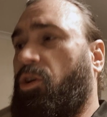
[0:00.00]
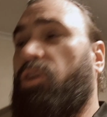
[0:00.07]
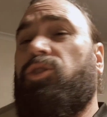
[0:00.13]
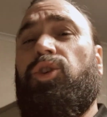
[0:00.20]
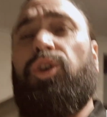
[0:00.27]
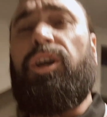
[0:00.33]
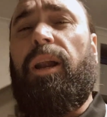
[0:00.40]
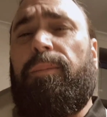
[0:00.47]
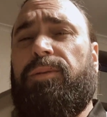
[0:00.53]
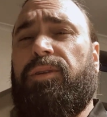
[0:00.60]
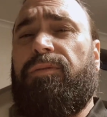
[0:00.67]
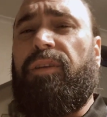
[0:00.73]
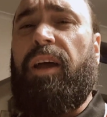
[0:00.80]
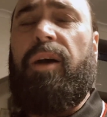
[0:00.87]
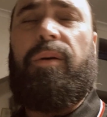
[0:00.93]
2 cups
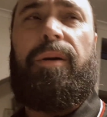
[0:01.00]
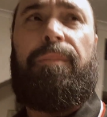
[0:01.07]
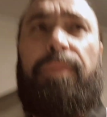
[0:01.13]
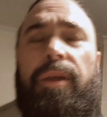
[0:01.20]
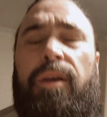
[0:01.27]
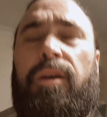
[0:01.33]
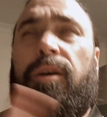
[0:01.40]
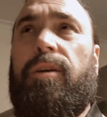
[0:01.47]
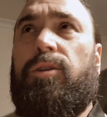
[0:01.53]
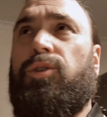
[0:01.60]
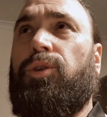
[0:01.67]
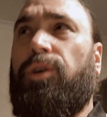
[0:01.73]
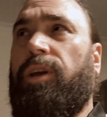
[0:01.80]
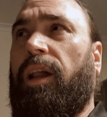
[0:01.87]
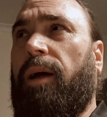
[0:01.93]
of flour,
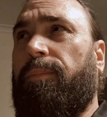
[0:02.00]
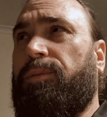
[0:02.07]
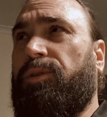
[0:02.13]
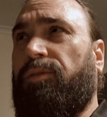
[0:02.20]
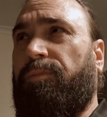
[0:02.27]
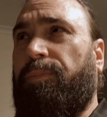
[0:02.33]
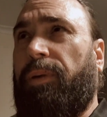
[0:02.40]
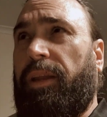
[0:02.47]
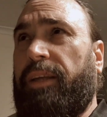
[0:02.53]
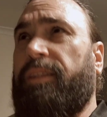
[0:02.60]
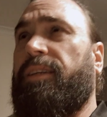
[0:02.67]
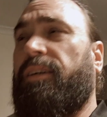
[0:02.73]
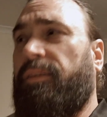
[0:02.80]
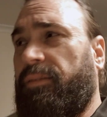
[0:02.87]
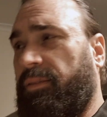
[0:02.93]
2 cups of
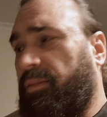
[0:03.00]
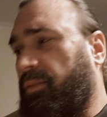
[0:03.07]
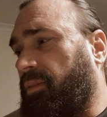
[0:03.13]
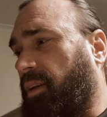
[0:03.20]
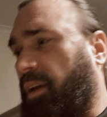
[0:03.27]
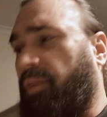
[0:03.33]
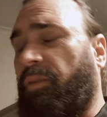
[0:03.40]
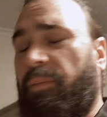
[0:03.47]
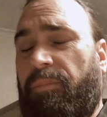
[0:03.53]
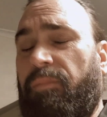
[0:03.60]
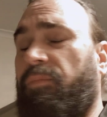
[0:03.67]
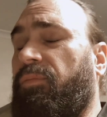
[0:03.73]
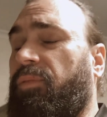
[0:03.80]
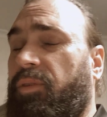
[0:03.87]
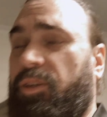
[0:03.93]
polenta. If I'm
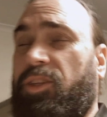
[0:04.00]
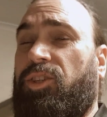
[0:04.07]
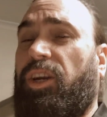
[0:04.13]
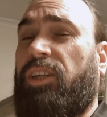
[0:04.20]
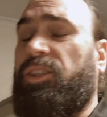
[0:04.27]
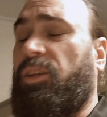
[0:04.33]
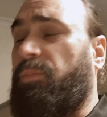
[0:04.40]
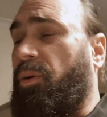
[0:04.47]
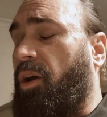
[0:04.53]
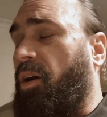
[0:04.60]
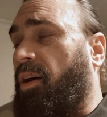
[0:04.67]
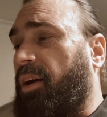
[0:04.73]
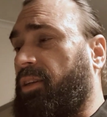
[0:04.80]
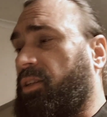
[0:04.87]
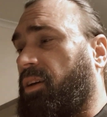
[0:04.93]
just judging by
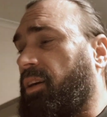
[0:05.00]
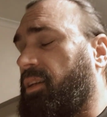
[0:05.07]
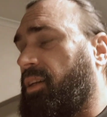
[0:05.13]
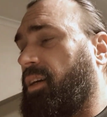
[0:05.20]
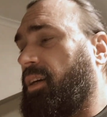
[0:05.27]
eyesight.